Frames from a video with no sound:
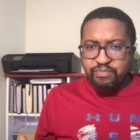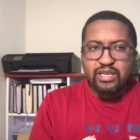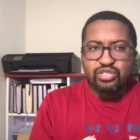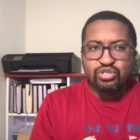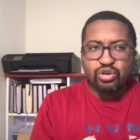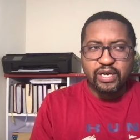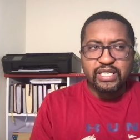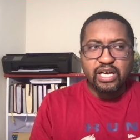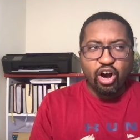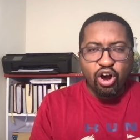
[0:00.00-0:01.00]
So in
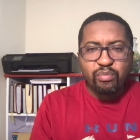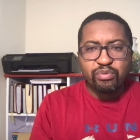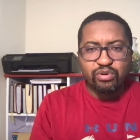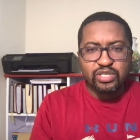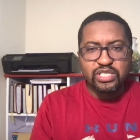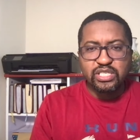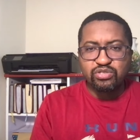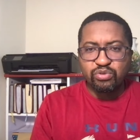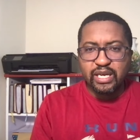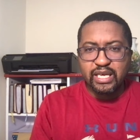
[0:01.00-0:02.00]
her book, she's
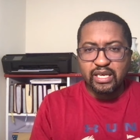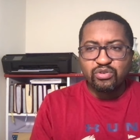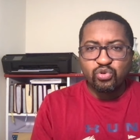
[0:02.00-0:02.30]
really